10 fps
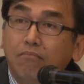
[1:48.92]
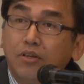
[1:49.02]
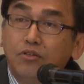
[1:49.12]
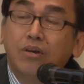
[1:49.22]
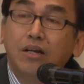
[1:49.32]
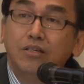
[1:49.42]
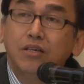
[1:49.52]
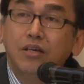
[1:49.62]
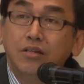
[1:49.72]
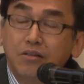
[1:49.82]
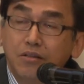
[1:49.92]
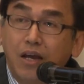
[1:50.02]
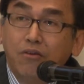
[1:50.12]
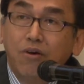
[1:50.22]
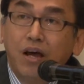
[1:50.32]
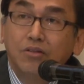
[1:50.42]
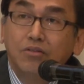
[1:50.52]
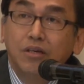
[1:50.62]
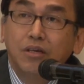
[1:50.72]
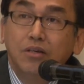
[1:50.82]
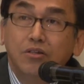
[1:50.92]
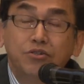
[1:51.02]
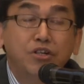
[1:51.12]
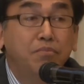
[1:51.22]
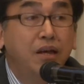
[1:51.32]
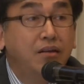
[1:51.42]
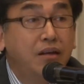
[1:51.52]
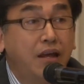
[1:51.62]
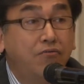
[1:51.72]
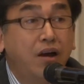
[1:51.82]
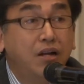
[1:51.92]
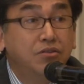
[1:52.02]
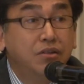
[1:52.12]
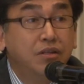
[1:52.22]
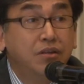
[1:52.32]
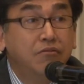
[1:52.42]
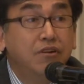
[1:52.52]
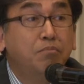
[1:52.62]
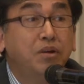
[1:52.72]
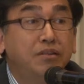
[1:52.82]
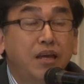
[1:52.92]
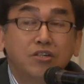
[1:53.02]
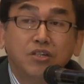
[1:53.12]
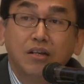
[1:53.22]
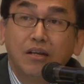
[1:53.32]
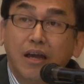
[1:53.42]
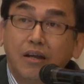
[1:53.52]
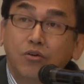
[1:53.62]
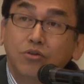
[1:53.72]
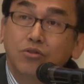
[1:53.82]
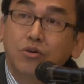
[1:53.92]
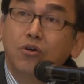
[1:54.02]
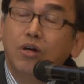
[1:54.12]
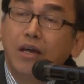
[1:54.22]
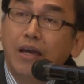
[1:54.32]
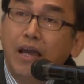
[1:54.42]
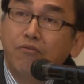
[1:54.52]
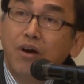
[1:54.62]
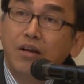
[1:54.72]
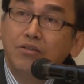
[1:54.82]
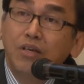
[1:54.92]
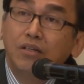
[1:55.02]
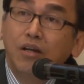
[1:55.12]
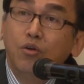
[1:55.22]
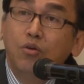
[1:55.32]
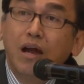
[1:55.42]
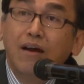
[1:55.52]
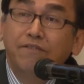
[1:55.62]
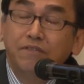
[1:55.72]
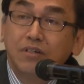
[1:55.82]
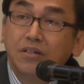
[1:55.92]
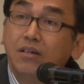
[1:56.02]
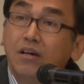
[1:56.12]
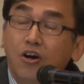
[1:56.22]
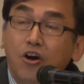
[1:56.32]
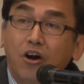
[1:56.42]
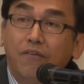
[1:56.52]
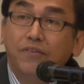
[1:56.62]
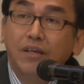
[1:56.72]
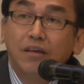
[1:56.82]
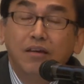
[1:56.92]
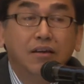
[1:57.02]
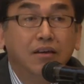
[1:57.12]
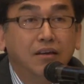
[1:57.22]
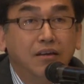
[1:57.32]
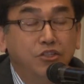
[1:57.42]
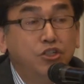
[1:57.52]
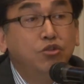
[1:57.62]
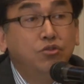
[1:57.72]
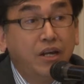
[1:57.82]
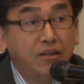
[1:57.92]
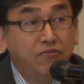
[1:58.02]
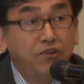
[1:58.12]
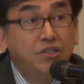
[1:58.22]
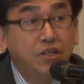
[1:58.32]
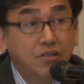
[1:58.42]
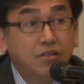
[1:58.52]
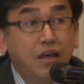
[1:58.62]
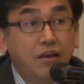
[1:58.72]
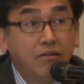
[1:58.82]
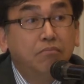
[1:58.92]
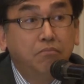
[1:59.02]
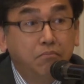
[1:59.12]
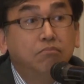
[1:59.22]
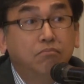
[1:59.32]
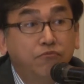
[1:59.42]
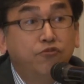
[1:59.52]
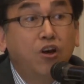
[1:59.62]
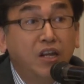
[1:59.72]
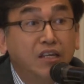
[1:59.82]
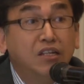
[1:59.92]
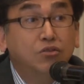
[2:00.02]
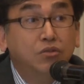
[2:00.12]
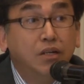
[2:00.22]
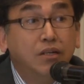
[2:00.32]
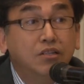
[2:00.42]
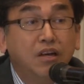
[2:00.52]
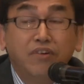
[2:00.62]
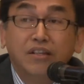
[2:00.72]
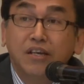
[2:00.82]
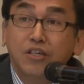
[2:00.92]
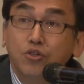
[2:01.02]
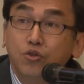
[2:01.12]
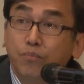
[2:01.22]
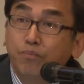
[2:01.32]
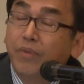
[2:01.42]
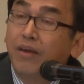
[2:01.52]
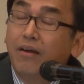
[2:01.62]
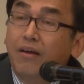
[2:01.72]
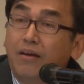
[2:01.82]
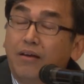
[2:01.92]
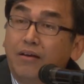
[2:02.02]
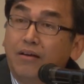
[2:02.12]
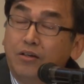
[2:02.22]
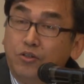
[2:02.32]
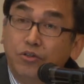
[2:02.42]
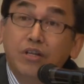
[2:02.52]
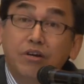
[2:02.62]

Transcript: strategies, advance the treatment, advance the rehabilitation, and also advancing the look after of the children which is falling into the disadvantaged group. So the